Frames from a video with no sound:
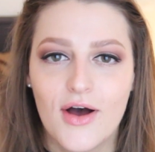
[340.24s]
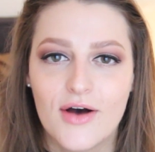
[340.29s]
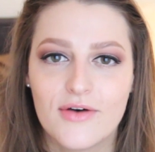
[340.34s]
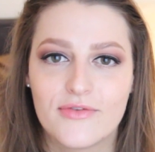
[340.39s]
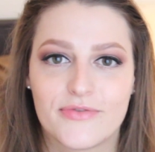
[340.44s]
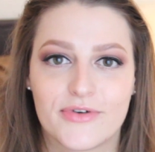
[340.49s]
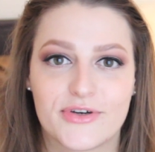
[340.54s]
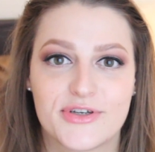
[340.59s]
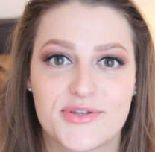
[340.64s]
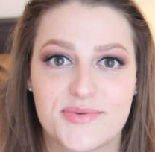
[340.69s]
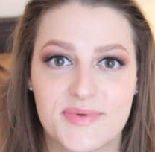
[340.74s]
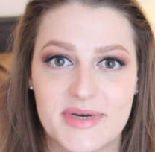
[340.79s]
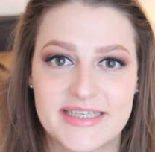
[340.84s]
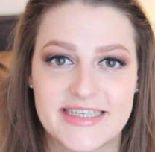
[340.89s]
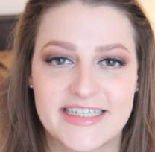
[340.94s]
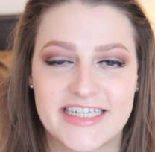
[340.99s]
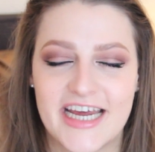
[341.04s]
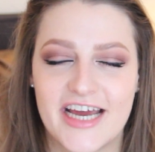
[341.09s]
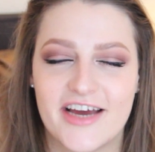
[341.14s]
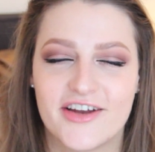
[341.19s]
for Swiss
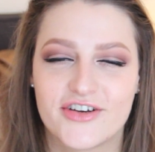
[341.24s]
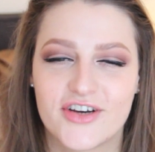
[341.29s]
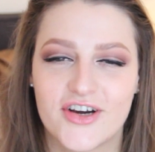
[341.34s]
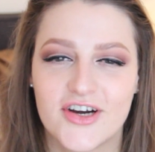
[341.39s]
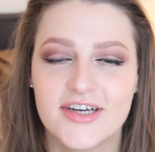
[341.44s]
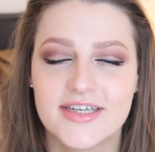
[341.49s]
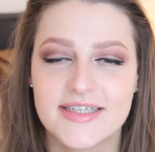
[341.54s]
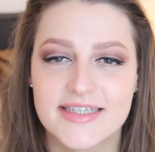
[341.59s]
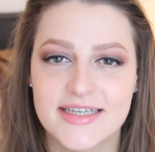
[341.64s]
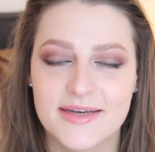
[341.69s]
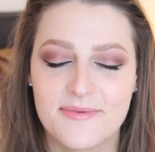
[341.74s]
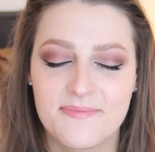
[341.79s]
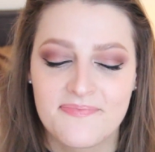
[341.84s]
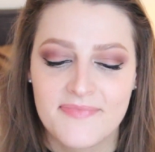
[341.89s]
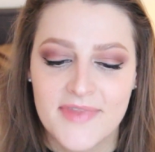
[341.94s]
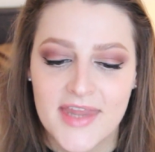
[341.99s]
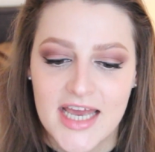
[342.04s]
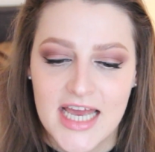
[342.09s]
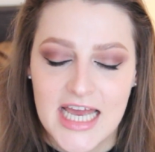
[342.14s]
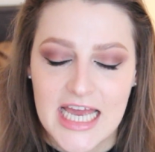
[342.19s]
standards.
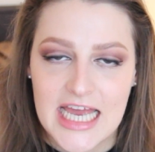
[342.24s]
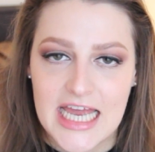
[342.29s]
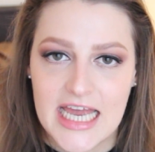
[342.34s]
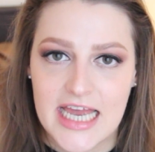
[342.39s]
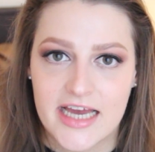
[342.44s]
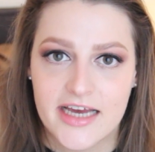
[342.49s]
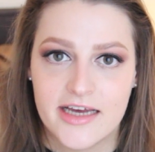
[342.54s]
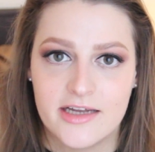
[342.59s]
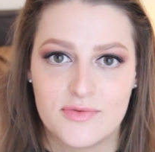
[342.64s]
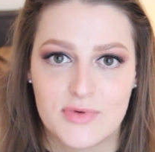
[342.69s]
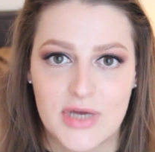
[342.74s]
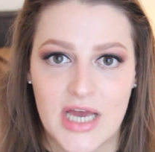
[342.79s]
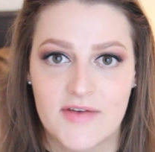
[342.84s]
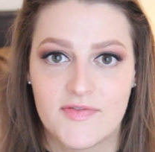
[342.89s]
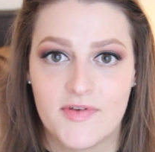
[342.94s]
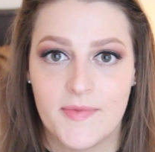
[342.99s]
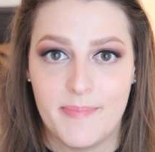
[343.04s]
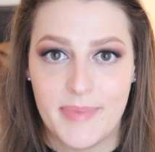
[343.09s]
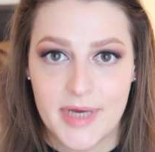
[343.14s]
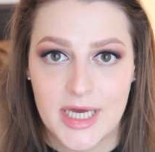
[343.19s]
And we
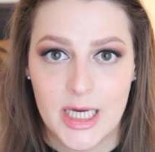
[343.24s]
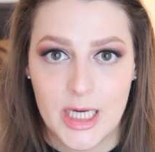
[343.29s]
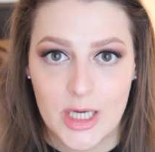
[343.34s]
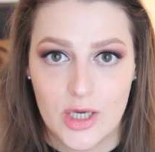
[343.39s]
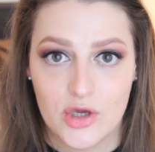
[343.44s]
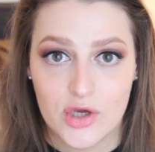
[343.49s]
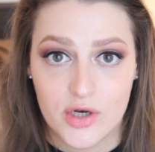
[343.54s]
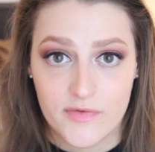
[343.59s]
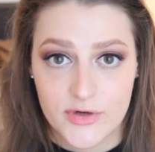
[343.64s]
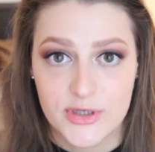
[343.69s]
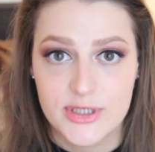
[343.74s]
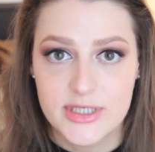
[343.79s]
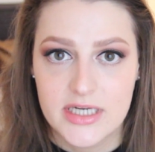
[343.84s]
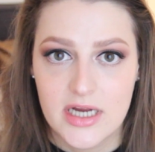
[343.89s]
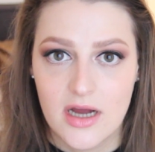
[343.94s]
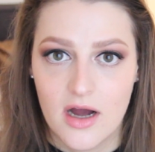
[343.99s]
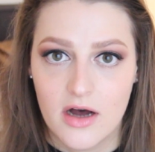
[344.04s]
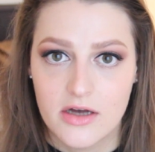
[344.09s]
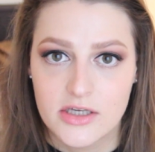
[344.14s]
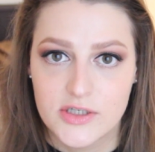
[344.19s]
have a big university
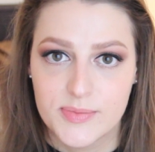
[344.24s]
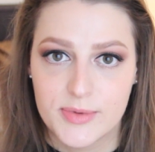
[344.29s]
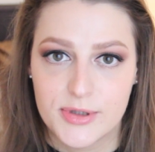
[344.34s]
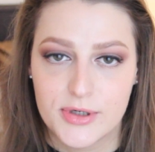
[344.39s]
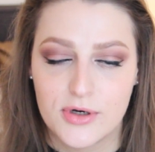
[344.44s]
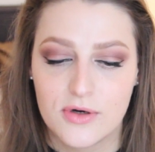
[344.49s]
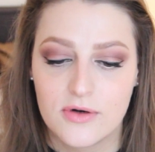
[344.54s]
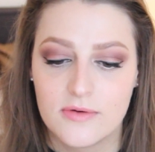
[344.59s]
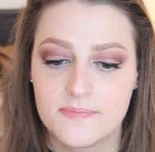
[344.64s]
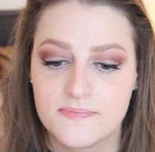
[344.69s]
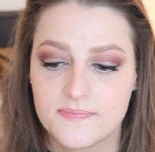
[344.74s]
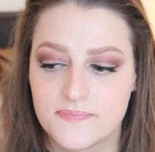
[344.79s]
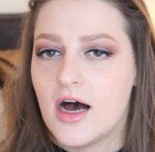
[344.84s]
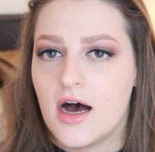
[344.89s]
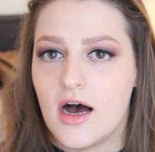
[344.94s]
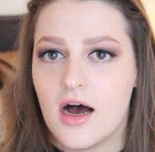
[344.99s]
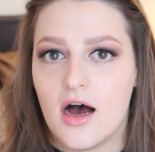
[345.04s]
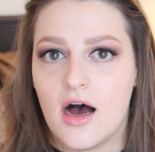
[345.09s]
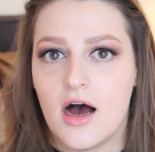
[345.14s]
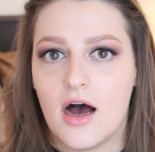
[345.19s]
hospital.
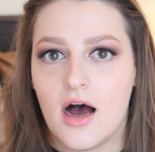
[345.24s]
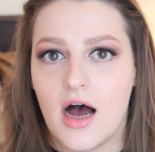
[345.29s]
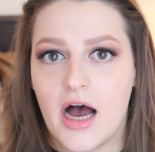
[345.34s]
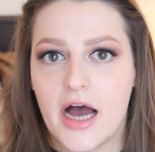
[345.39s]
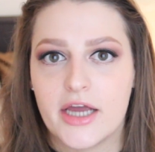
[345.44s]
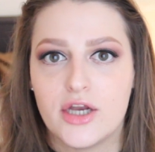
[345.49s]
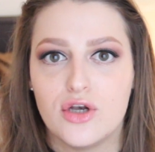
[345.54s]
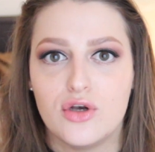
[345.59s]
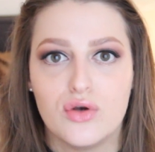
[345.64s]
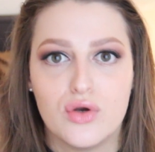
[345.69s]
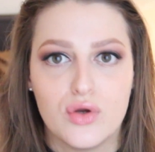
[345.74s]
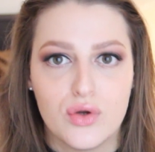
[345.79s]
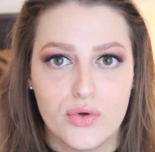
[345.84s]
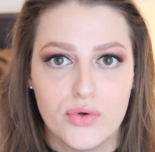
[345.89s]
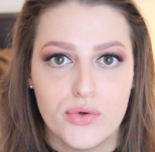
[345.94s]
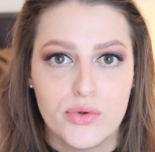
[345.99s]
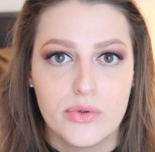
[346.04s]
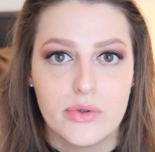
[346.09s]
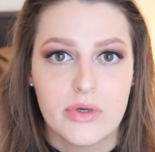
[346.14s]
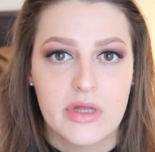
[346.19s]
I
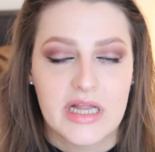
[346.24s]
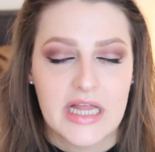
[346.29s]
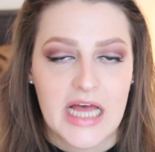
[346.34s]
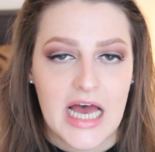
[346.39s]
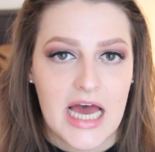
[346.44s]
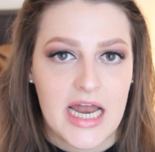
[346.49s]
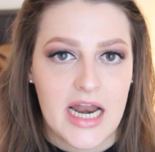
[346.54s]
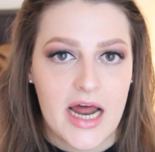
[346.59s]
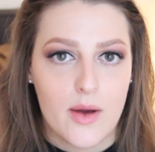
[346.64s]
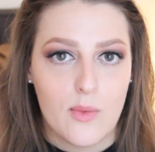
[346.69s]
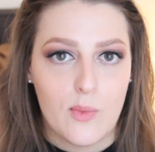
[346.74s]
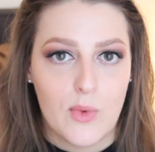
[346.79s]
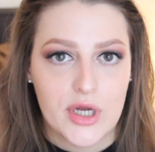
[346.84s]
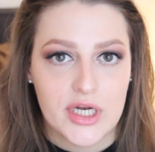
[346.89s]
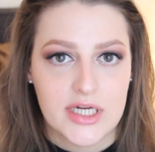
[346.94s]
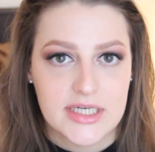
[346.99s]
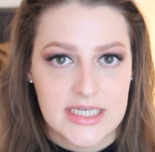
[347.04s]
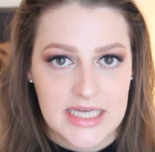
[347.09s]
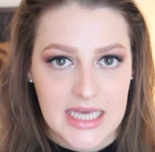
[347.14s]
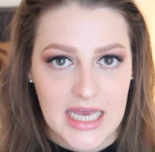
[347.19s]
knew that I
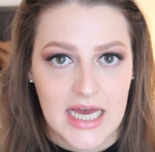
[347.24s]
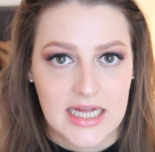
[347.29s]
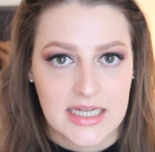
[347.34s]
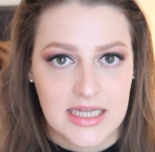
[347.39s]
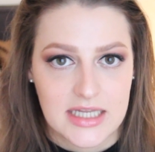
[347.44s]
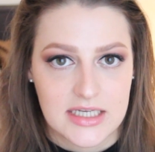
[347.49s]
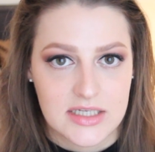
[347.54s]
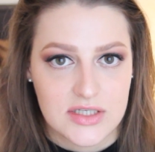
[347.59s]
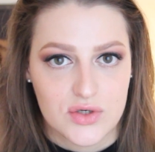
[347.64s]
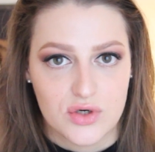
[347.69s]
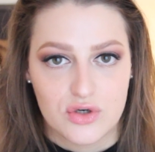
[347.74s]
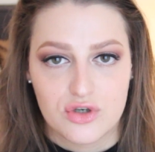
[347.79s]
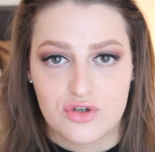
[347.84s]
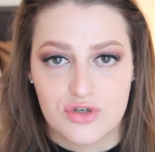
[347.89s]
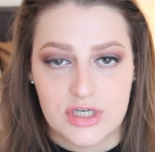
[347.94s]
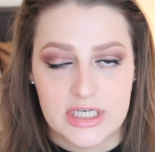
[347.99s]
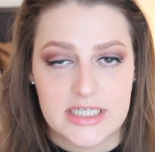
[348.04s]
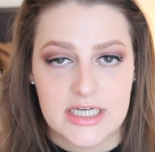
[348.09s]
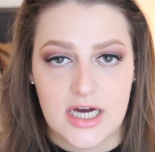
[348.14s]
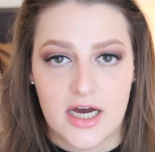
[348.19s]
wanted to get the
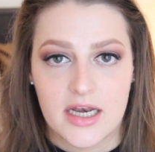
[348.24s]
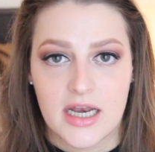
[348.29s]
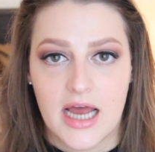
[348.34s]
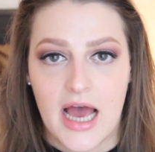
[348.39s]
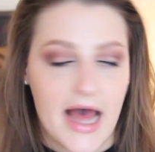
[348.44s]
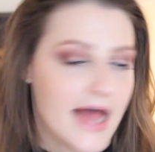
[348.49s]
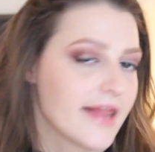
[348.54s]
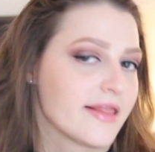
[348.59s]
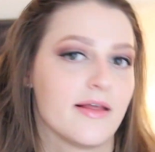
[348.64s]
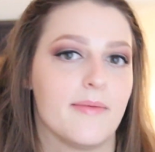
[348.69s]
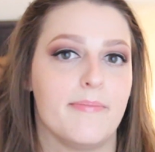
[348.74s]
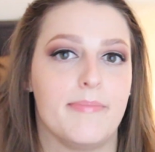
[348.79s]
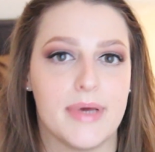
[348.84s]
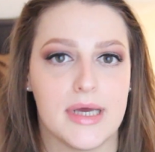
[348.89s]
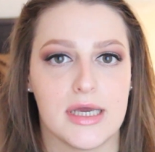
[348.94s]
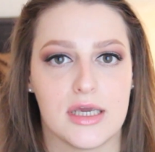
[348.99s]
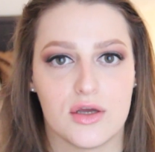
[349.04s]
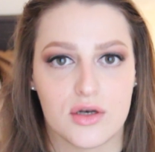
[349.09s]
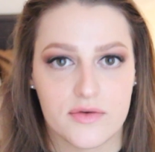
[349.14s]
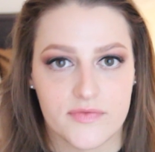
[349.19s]
surgery done at the
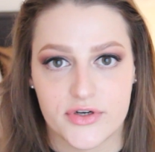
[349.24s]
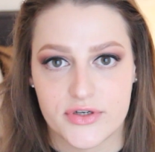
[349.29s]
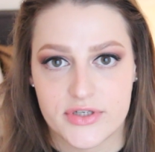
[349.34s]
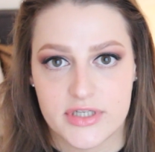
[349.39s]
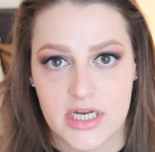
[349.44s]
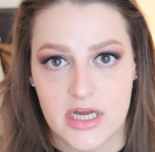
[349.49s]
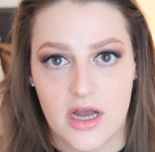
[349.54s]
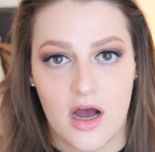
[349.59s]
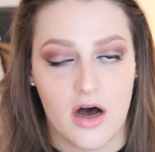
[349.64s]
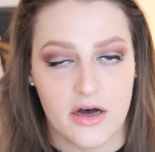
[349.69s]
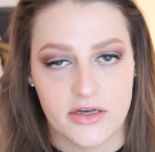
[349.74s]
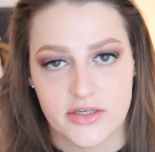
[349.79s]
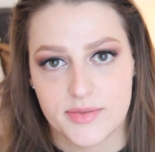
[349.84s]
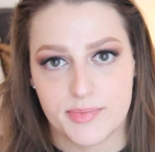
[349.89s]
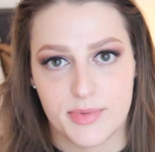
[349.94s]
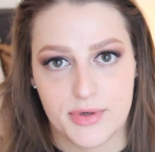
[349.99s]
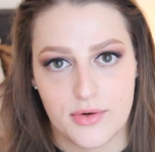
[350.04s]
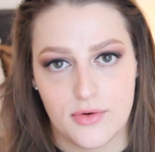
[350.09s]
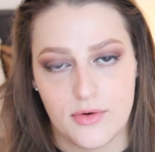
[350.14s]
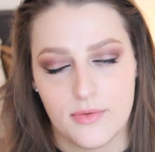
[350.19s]
big university
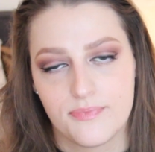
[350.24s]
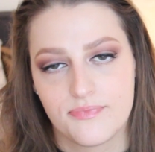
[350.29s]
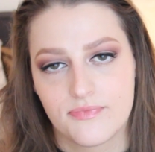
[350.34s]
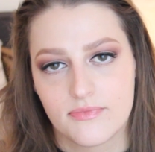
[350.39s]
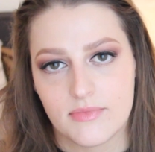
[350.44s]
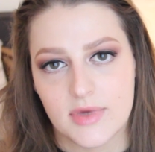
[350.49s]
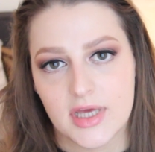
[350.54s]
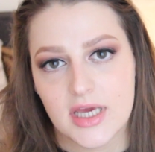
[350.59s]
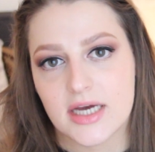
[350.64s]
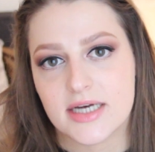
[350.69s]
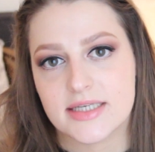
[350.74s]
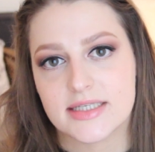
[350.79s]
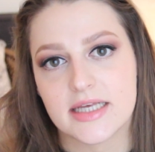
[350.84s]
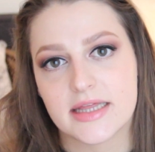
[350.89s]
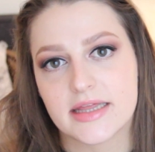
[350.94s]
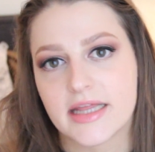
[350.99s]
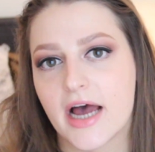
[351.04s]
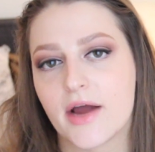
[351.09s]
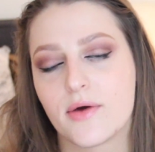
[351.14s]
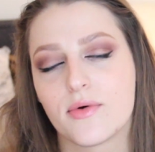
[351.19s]
hospital because a
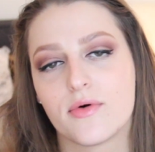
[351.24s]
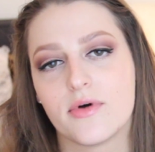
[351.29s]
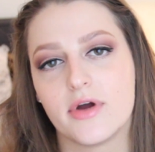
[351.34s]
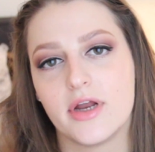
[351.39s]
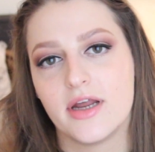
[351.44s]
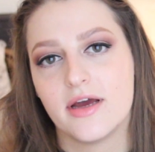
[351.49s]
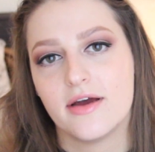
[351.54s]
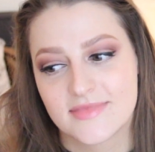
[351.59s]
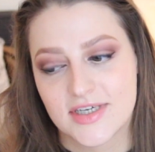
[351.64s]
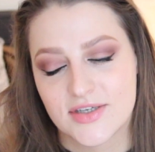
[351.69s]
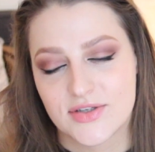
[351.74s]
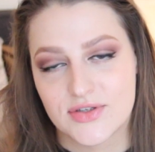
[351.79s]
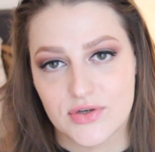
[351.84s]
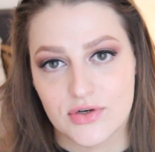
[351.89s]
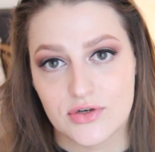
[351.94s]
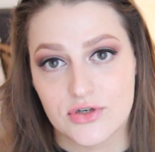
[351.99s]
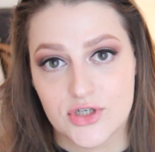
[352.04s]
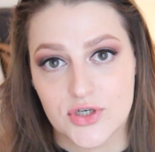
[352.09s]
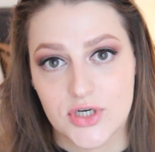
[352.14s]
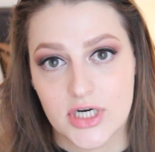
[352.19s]
thyroid
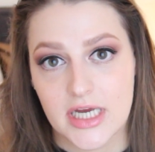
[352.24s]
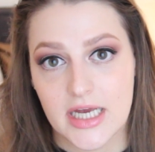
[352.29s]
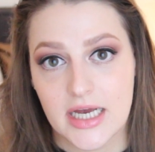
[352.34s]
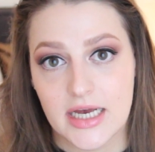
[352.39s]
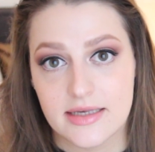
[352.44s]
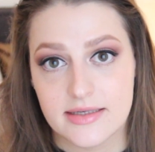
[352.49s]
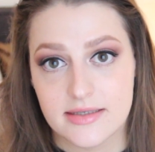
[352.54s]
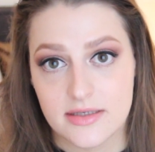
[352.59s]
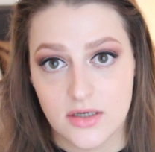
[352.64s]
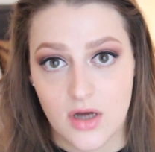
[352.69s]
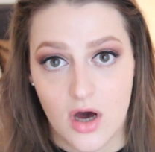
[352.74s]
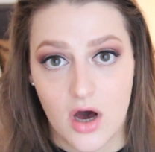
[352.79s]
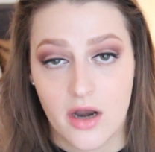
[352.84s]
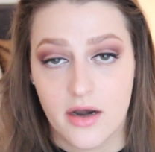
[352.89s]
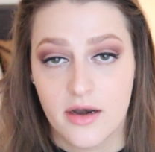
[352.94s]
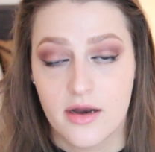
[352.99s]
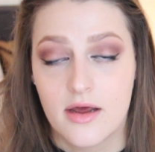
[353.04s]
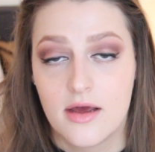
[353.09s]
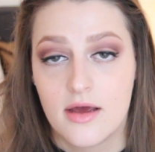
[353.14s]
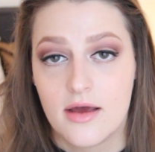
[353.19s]
surgery is
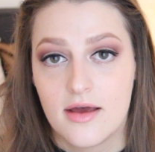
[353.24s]
not